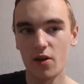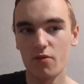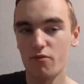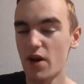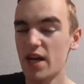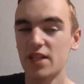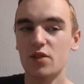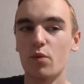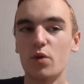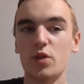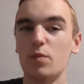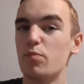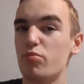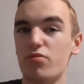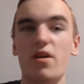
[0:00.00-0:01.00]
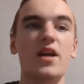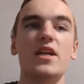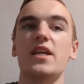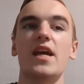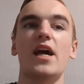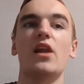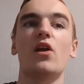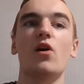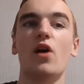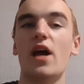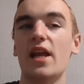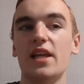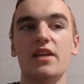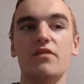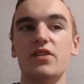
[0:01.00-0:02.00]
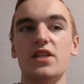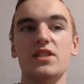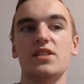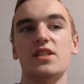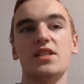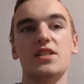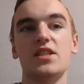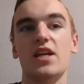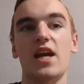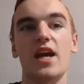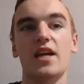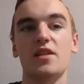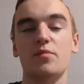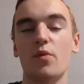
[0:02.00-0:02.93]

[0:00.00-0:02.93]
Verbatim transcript: right, I want the bright yellow LEVC TX,